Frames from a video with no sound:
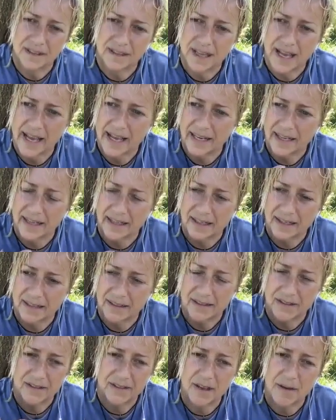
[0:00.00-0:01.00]
that
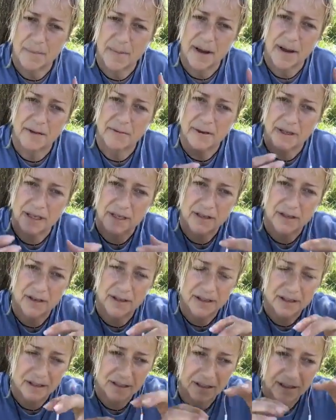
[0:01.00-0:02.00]
somehow
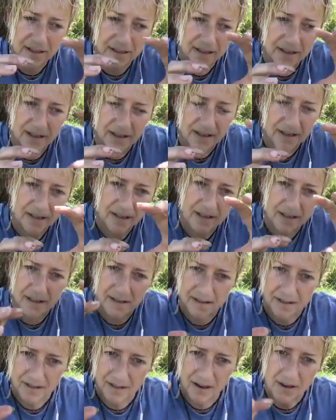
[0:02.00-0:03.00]
ignited the,
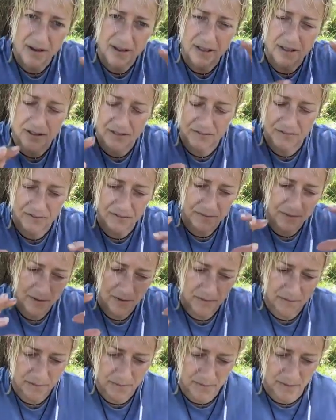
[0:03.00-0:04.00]
the sight of,
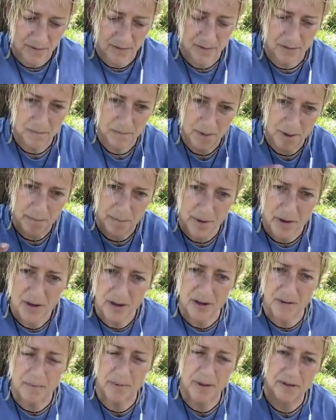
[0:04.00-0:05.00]
of my
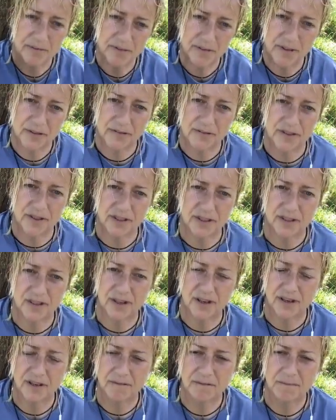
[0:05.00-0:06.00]
Merkaba for the first
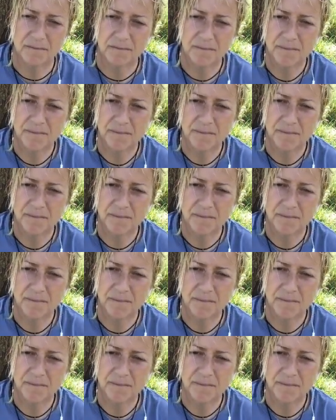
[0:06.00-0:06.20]
time.